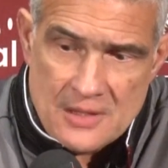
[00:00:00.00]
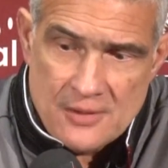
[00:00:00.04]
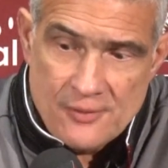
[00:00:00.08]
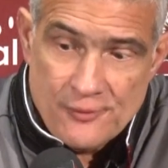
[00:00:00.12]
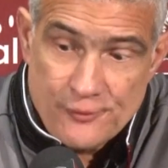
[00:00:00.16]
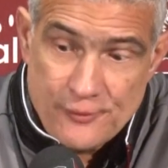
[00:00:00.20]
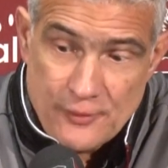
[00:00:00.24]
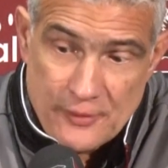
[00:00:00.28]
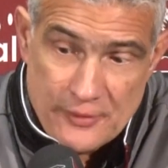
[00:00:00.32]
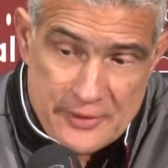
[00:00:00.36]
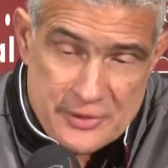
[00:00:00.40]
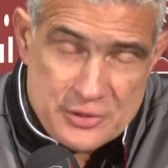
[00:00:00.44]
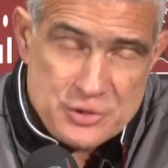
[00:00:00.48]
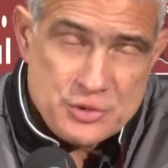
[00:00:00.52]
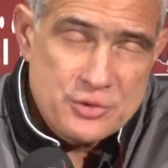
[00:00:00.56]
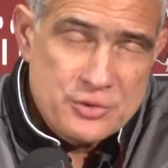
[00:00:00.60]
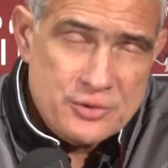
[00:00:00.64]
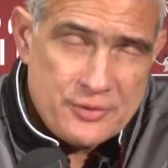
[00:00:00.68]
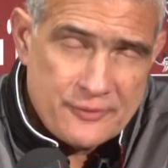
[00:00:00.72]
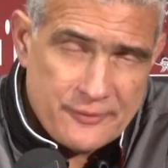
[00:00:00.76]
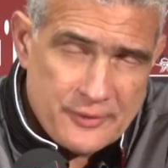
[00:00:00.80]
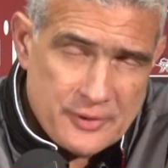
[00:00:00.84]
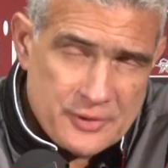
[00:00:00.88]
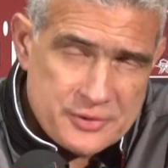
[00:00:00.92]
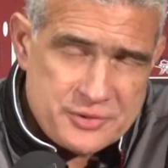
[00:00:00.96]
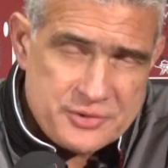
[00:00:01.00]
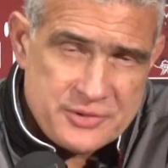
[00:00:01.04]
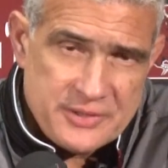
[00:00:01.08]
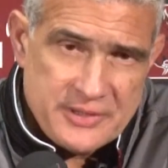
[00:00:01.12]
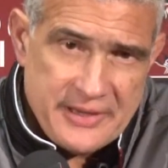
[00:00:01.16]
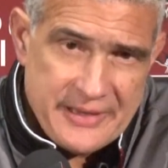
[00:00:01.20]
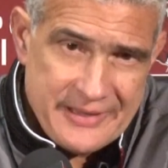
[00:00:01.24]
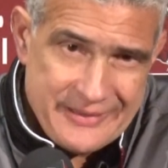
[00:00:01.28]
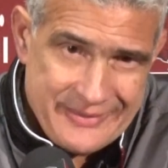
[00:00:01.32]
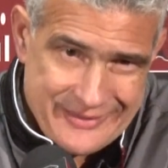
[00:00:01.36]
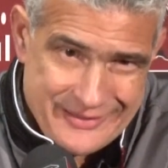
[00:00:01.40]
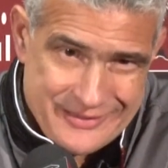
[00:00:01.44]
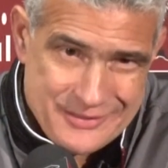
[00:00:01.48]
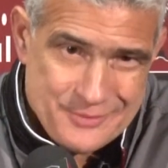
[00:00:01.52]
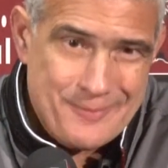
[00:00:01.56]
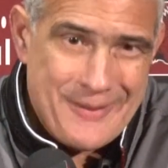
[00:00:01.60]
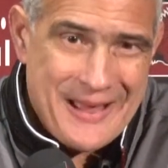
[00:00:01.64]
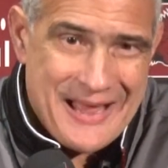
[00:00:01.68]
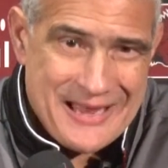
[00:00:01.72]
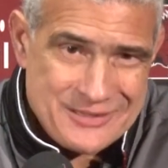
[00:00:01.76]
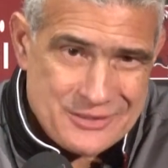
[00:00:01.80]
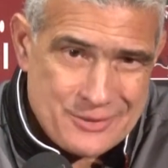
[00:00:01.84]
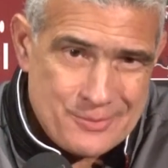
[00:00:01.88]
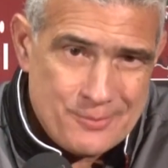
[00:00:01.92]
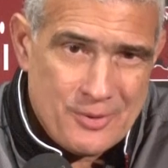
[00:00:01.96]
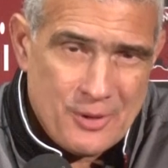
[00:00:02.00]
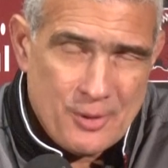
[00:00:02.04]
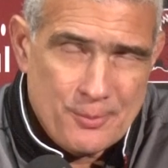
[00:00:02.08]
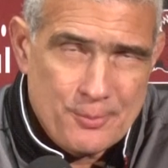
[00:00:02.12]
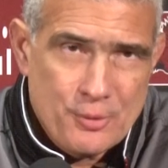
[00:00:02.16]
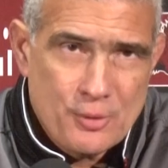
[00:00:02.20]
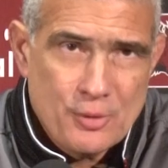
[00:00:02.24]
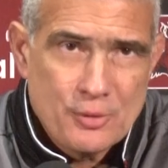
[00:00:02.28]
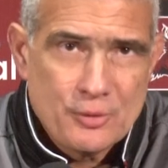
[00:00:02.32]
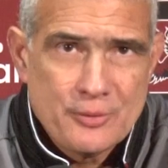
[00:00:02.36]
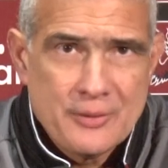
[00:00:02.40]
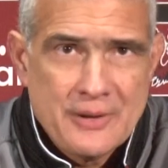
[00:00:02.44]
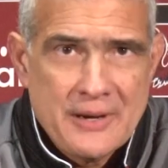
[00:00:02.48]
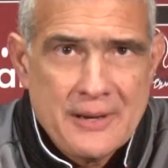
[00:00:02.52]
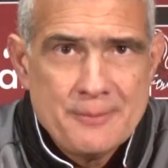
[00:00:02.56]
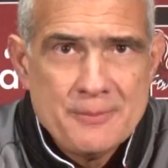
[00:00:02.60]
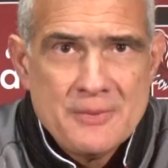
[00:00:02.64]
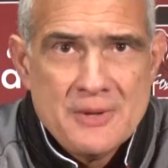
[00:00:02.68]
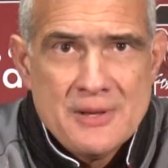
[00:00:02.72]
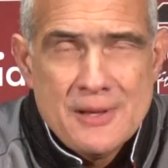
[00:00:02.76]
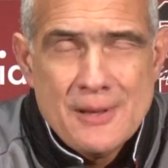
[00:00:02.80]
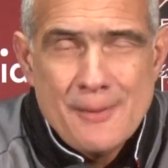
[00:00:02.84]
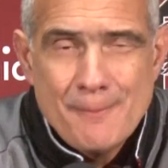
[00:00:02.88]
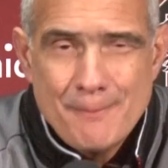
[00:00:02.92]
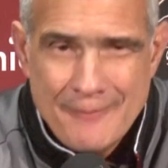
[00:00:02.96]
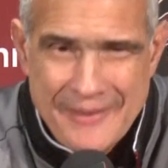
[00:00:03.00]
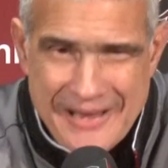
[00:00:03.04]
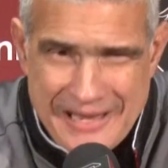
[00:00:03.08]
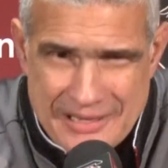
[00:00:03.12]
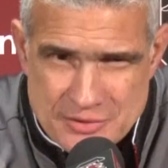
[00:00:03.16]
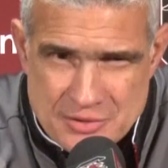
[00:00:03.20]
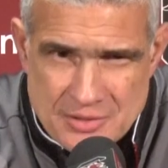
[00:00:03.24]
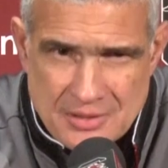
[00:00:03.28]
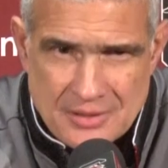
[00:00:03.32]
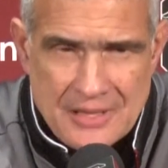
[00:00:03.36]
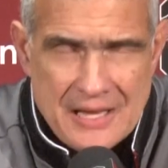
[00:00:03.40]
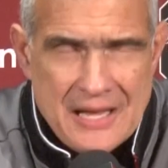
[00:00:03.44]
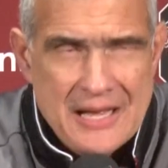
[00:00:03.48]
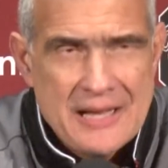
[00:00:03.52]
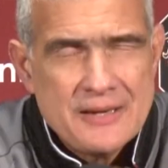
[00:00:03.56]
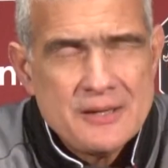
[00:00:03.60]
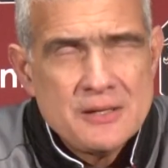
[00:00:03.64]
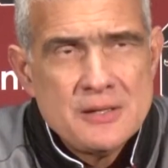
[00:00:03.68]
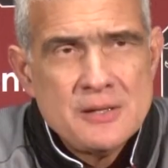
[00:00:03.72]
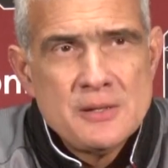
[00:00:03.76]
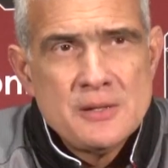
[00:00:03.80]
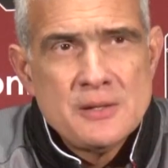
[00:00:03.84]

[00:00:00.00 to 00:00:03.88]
for this university and this basketball program, means a lot.